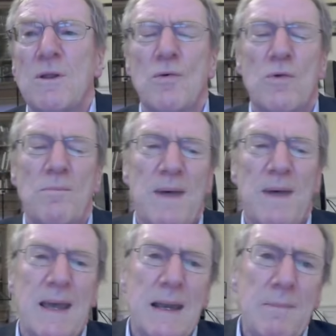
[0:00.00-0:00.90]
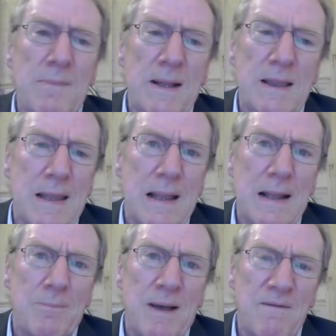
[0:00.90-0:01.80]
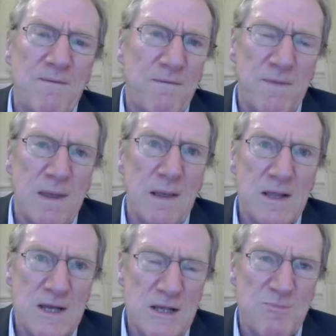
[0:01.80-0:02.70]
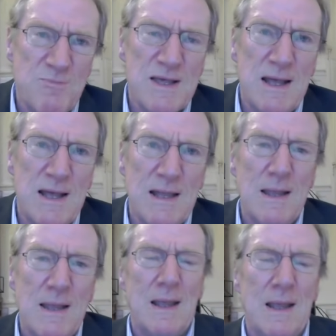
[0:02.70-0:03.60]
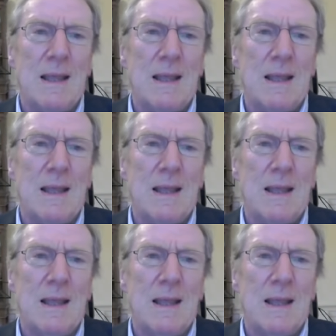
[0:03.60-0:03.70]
voted to remain, but by 56%.